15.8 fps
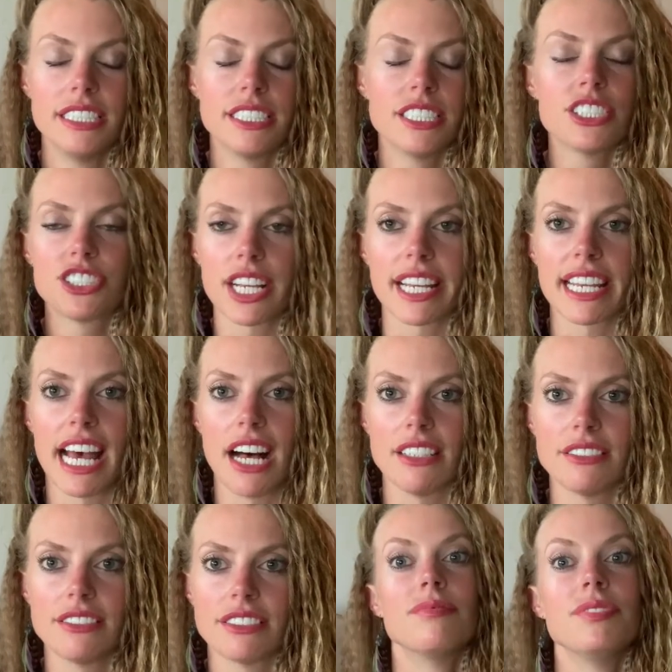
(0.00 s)
Just check it out.
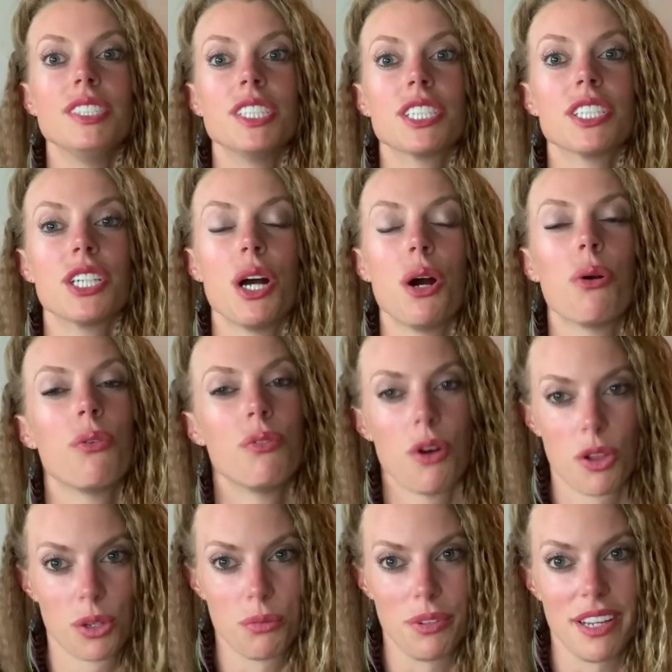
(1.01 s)
You could go
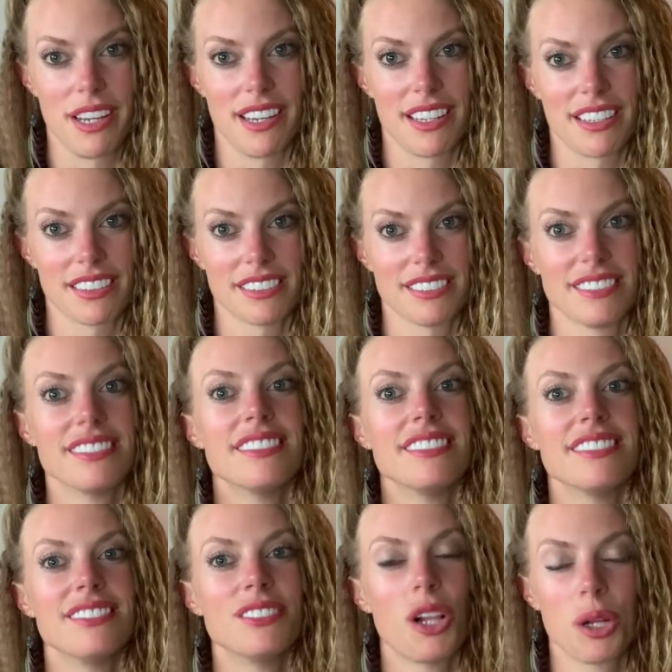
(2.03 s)
rollerblading.
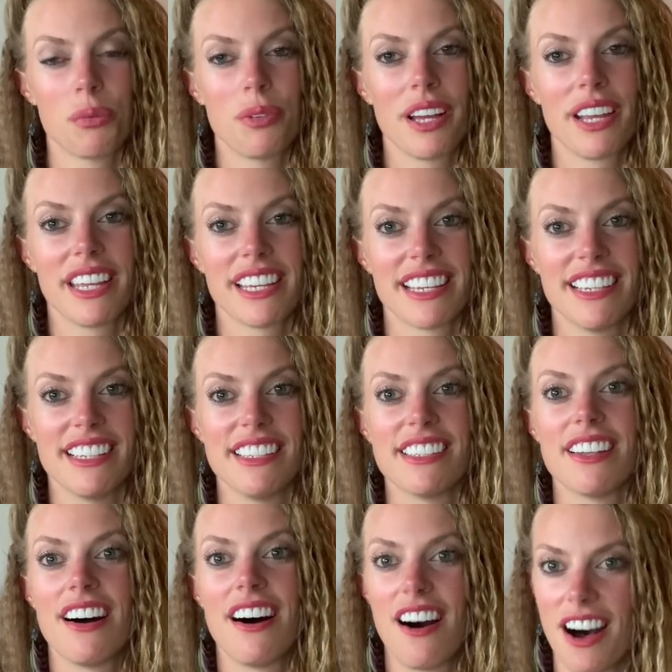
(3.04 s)
Rollerblading is
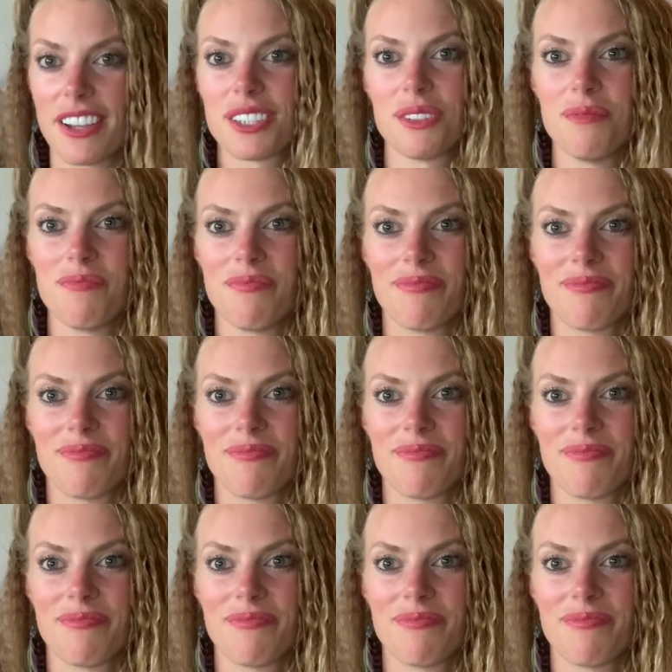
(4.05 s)
awesome.